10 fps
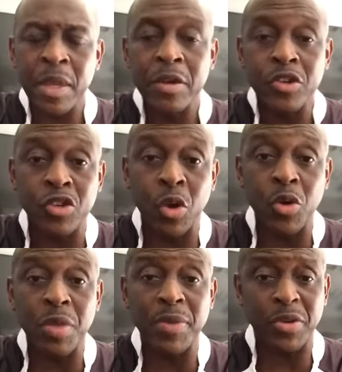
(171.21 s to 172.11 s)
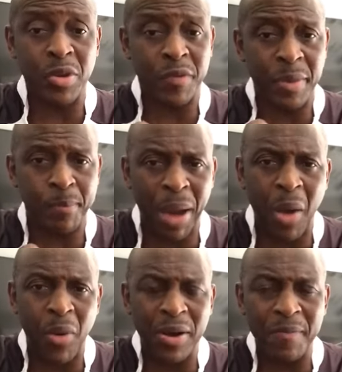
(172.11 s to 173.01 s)
Show them that you have the
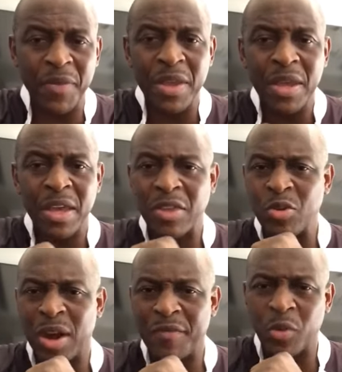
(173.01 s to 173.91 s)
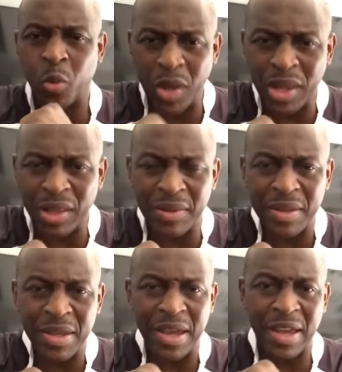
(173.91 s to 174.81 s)
power and you have the will
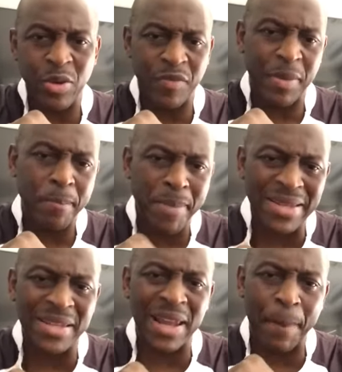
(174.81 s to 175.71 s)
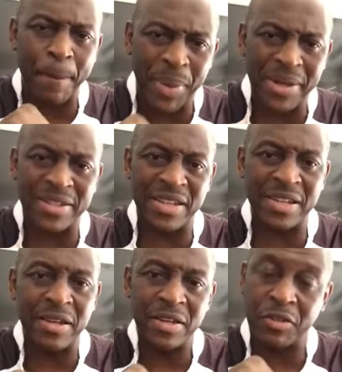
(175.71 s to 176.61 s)
and you have the mental
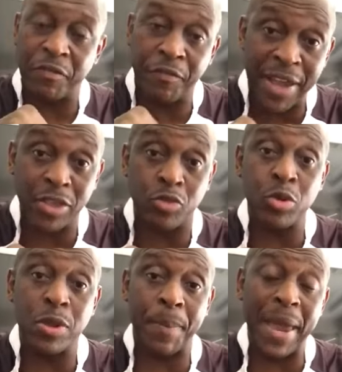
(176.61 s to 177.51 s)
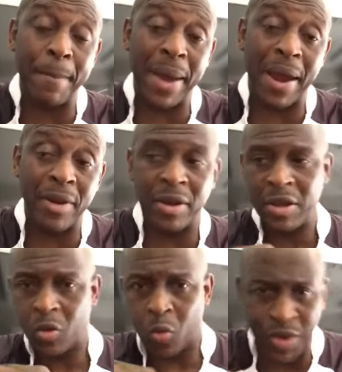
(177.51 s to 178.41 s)
ability to fight through the pain barrier
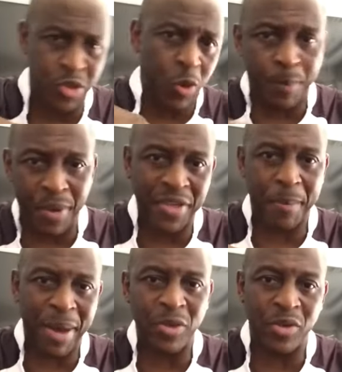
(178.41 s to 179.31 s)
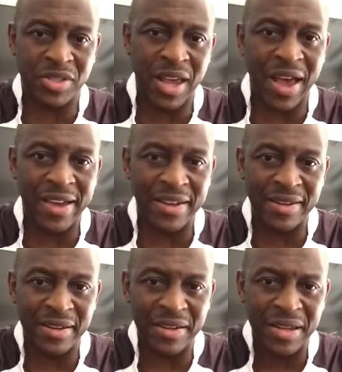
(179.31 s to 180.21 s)
with your brother by your side
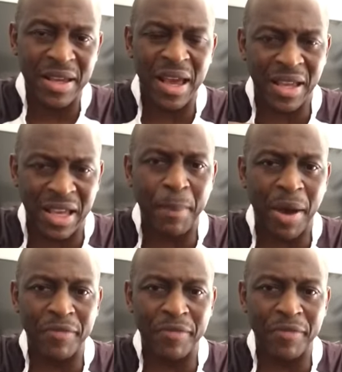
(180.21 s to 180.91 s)
and come out